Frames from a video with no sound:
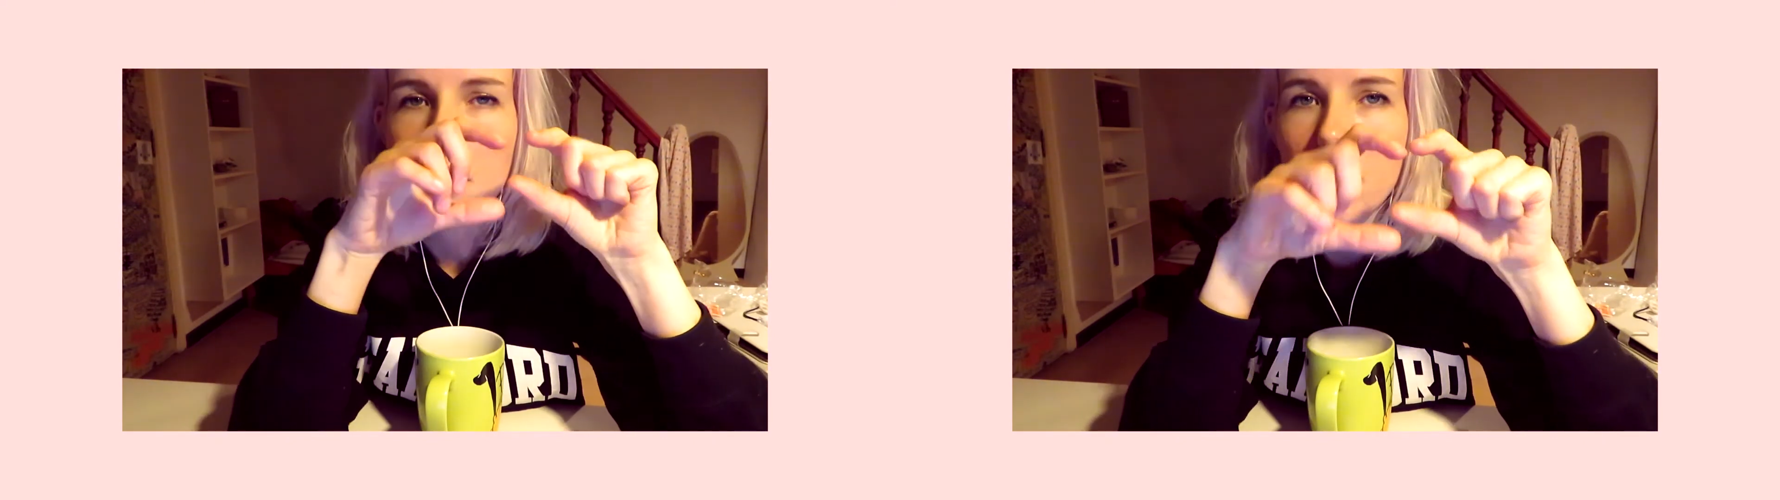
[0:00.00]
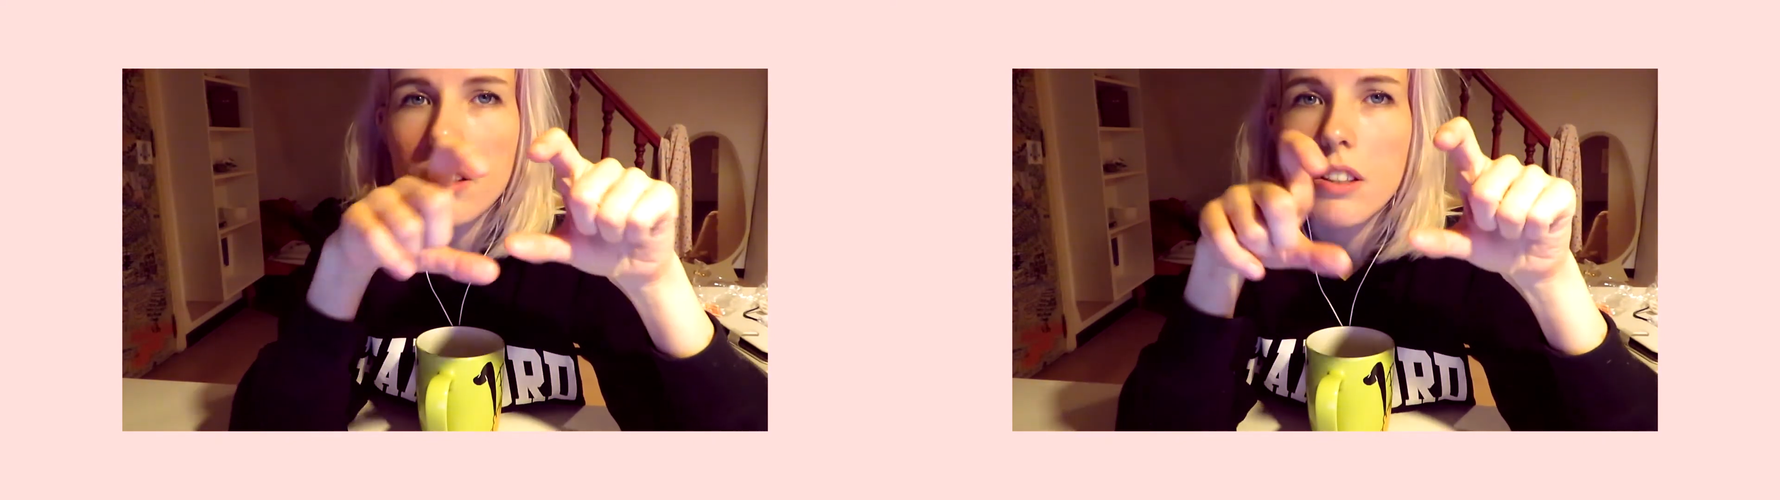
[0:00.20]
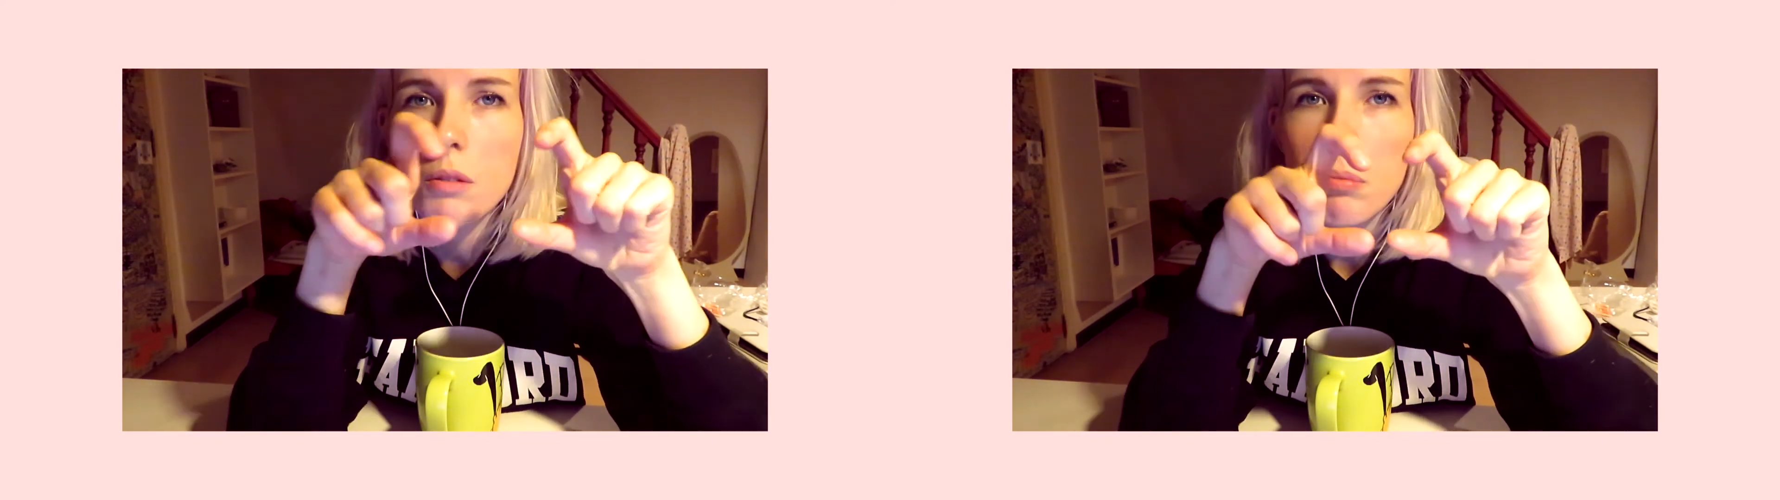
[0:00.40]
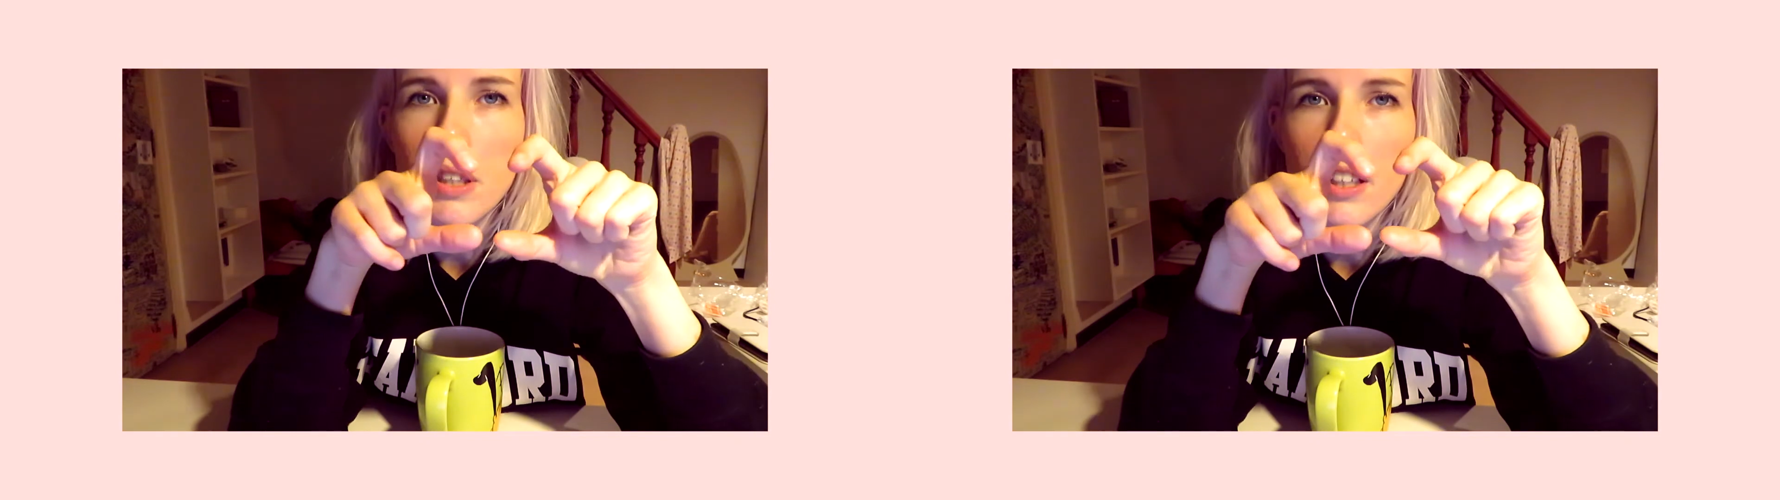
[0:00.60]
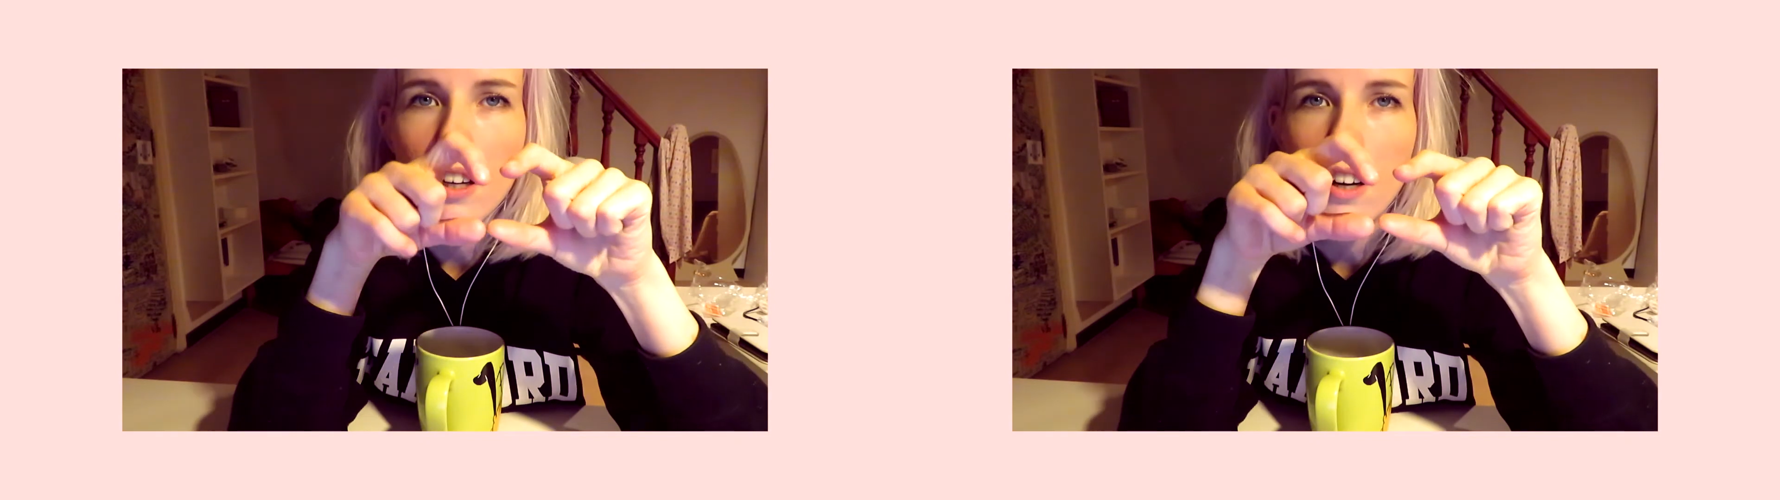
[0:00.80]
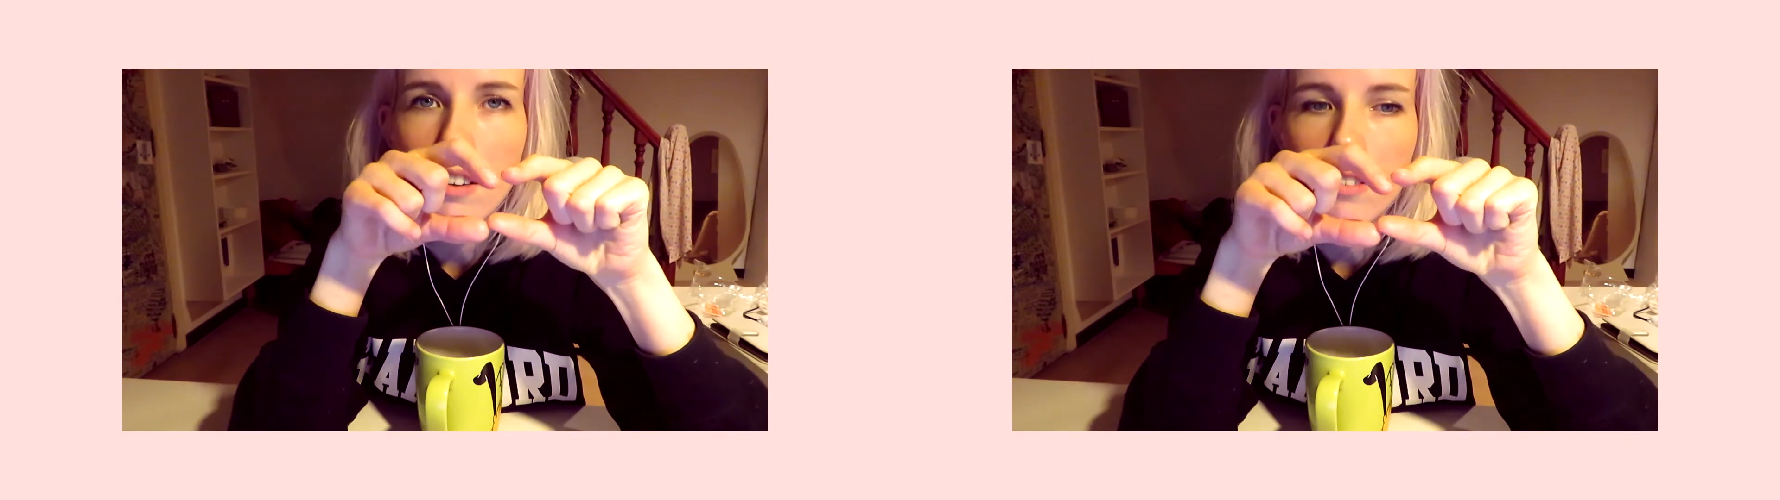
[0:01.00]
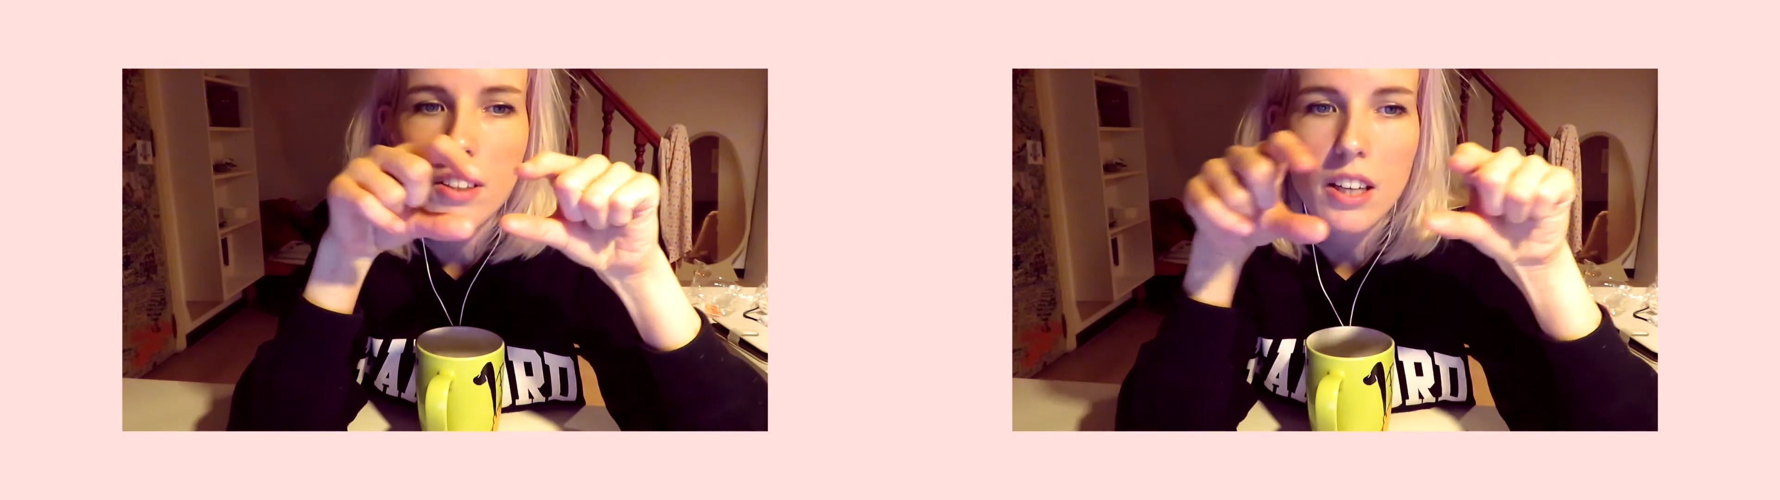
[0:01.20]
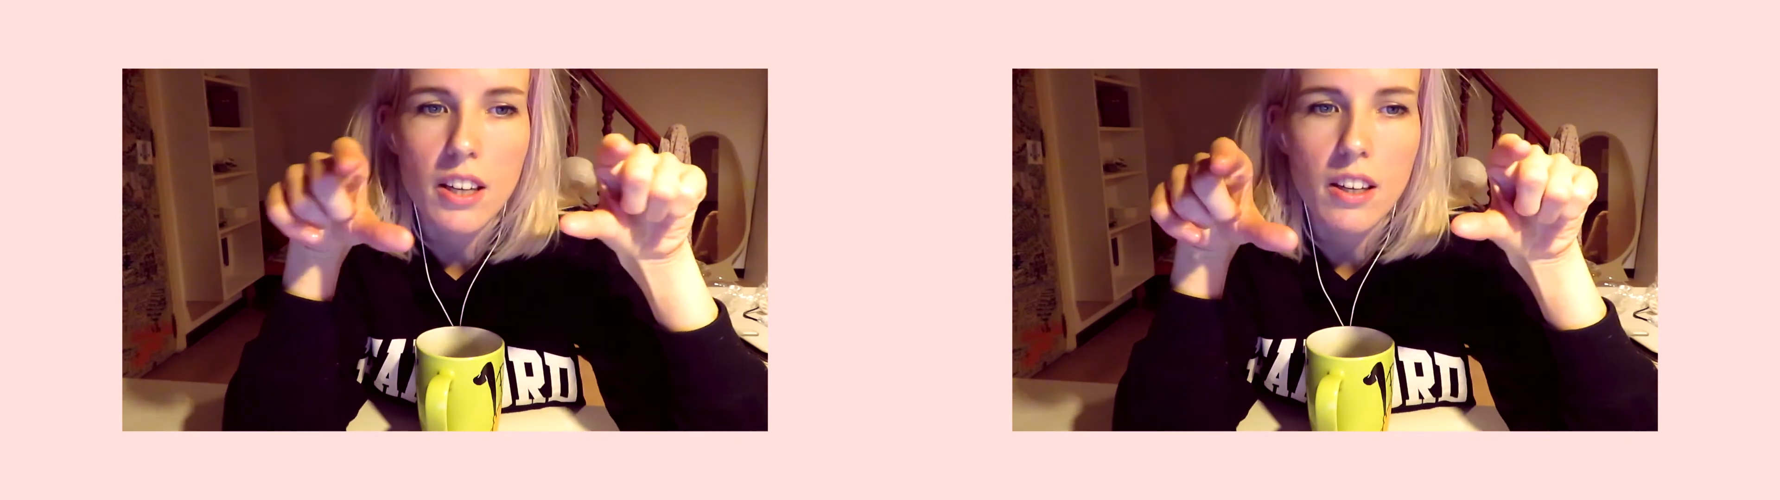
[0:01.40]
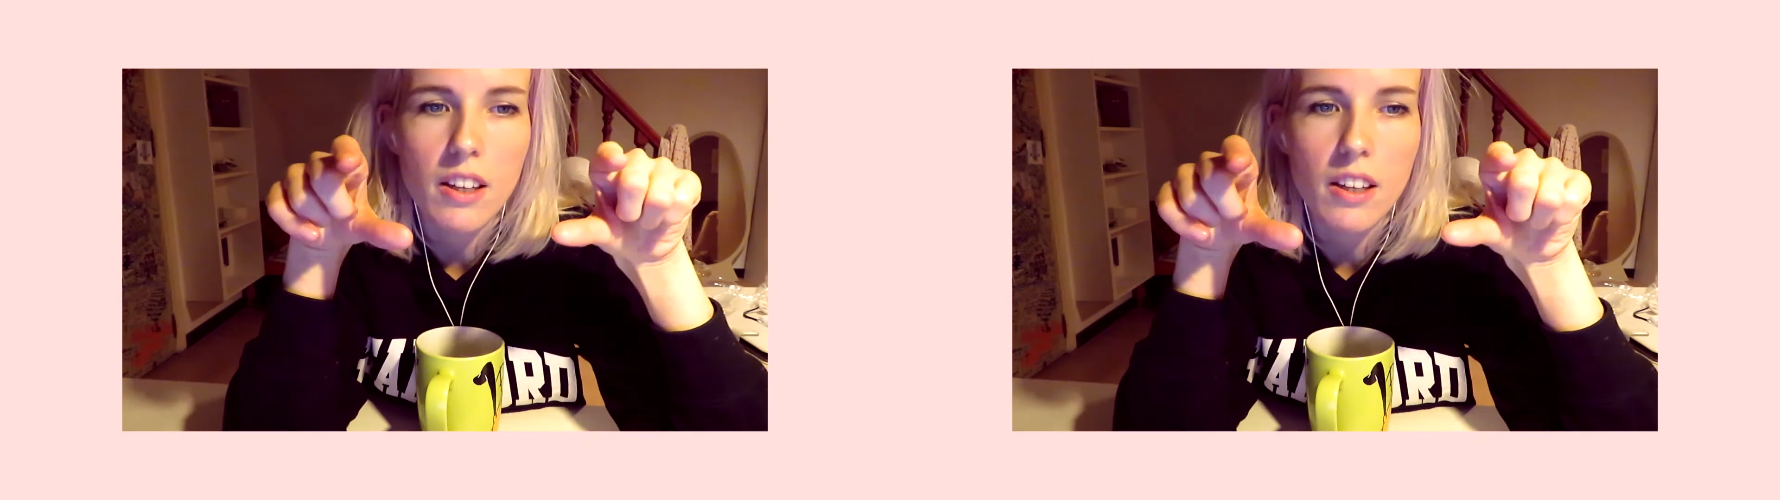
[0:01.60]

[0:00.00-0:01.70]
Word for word: a little bit of like,